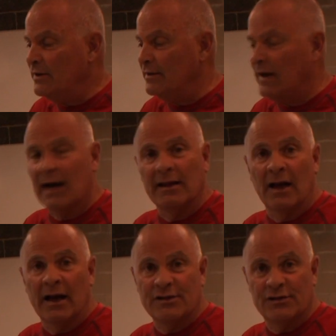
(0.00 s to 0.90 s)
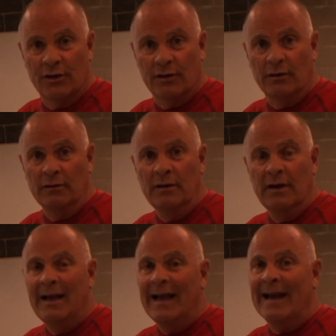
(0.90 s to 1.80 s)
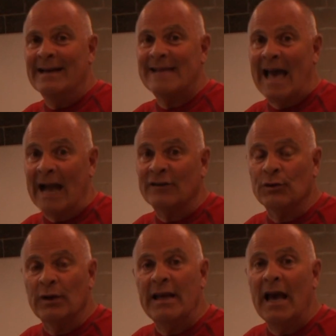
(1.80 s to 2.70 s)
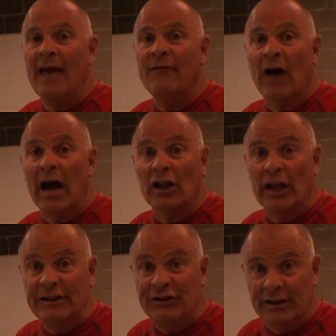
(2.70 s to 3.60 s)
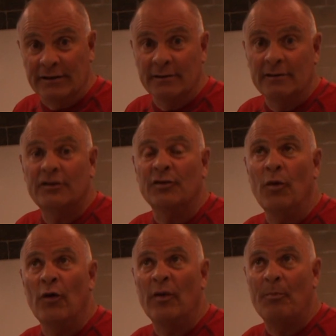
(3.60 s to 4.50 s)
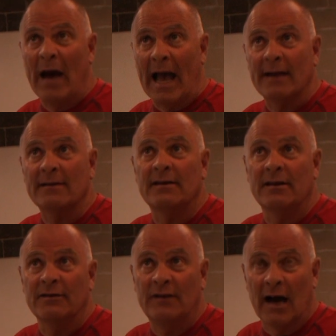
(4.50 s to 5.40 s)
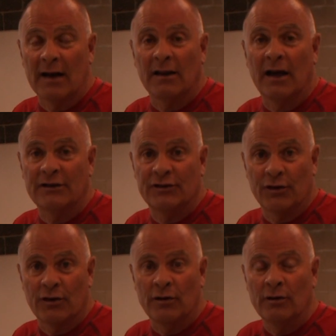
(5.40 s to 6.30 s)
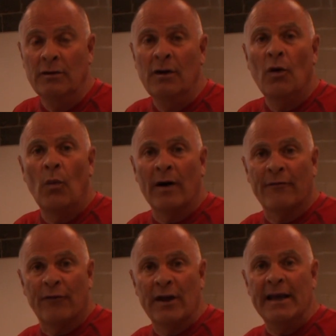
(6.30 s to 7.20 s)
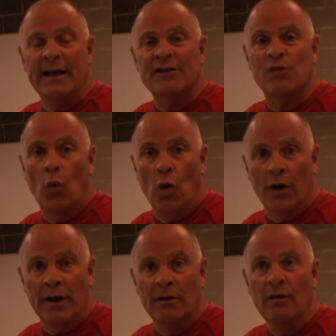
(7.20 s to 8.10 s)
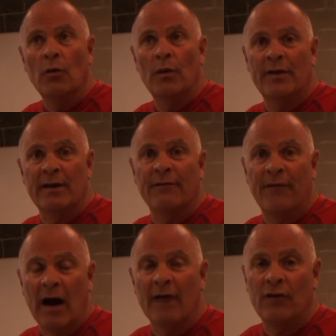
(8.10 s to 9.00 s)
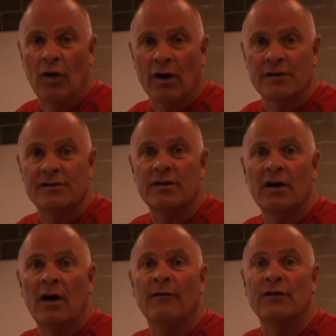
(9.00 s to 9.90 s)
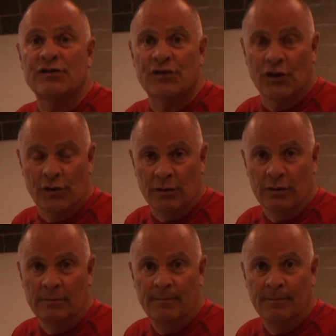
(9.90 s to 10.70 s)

to the dotted line circle, and it's actually a violation to move it back to the dotted line circle when a free hit is warded within 5 yards of the circle.